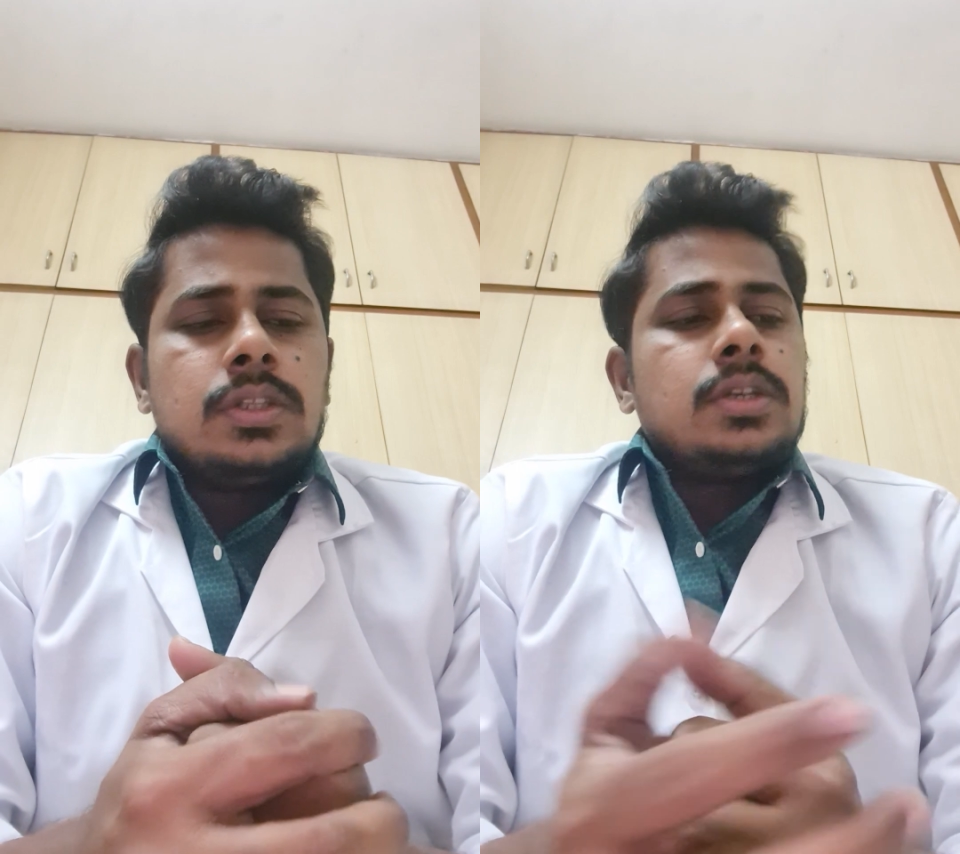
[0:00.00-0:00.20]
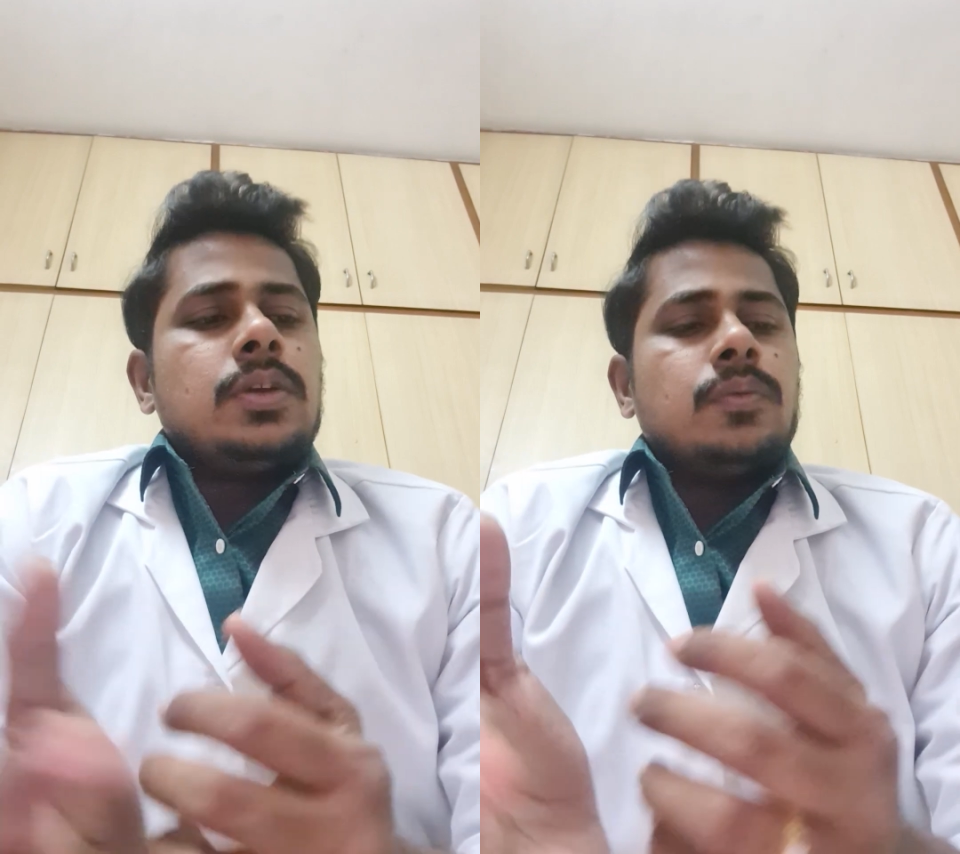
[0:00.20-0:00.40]

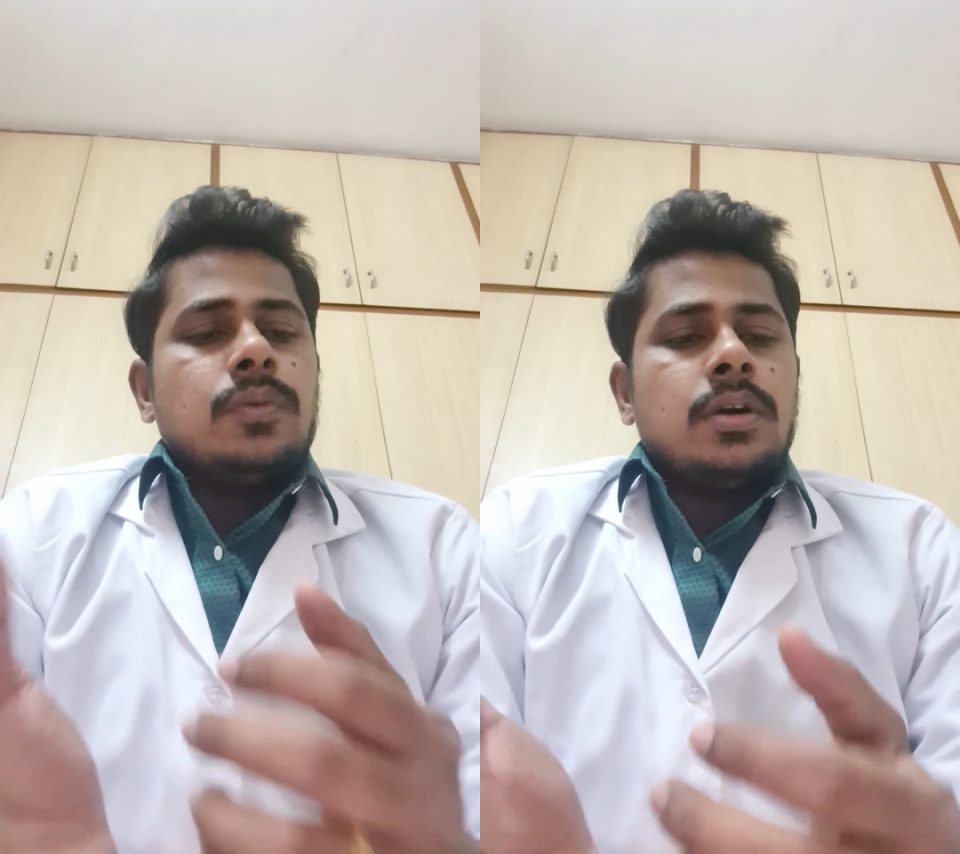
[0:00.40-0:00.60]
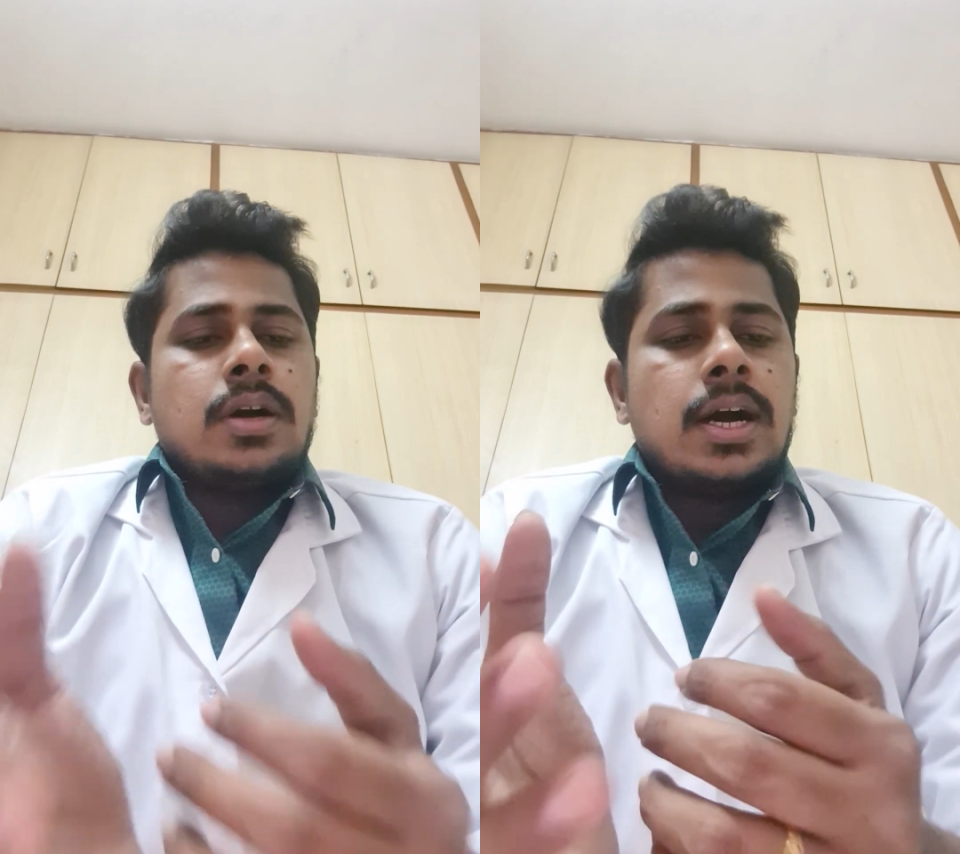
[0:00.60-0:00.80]
that you
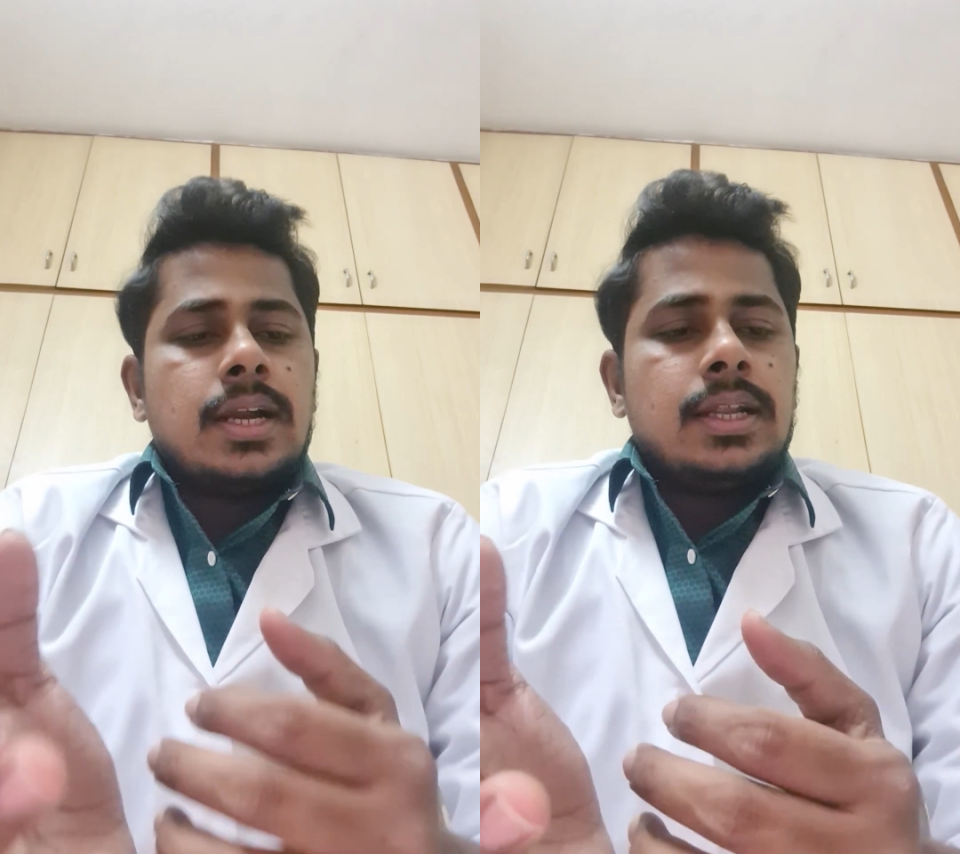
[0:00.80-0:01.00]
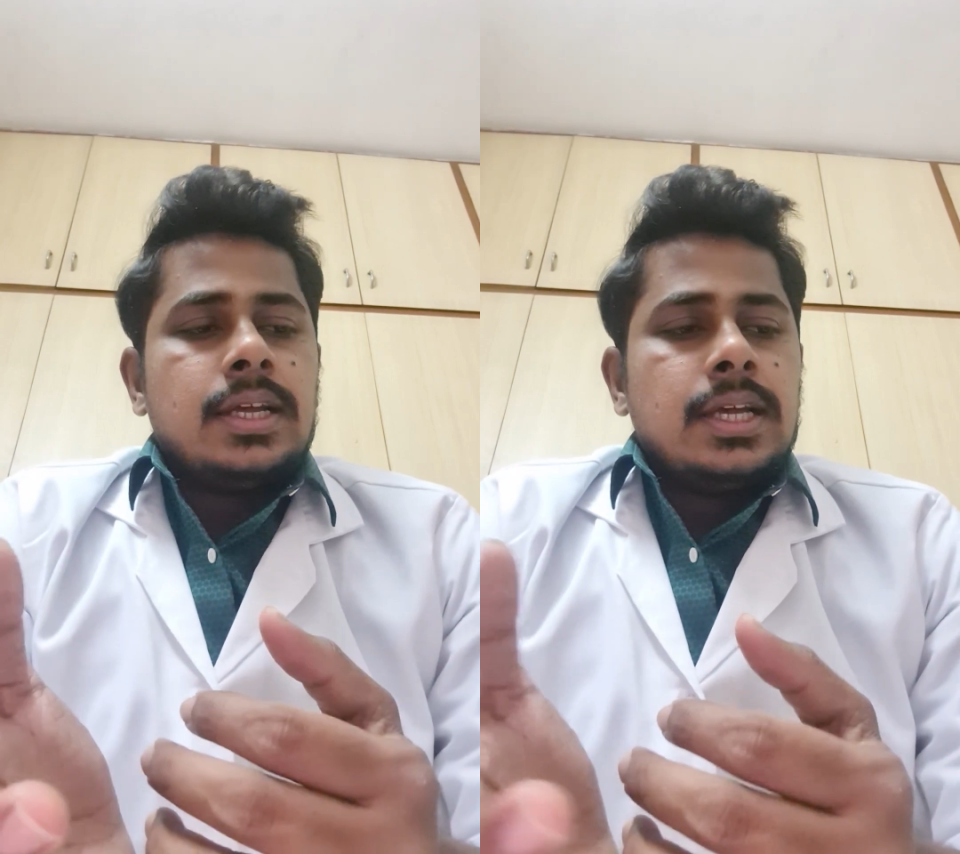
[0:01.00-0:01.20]
work hard